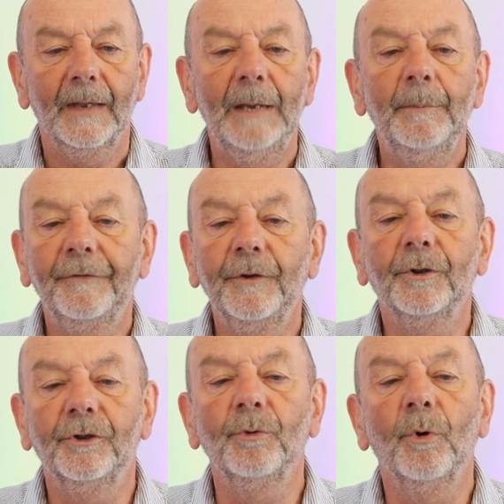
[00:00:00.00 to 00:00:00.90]
Even if you
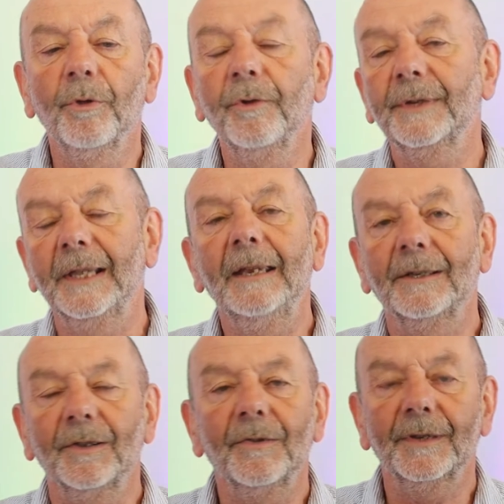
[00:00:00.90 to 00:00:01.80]
could do all those
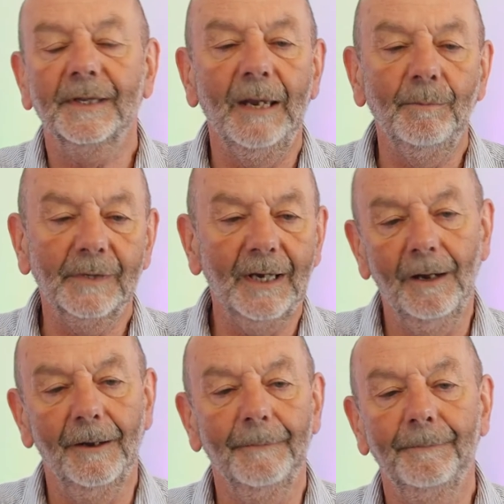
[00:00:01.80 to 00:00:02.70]
things at the same
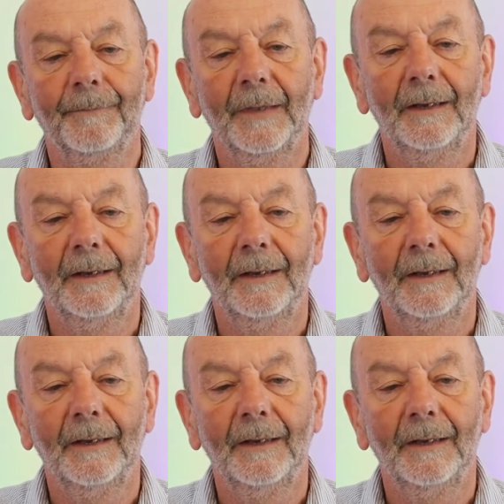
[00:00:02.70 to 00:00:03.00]
time,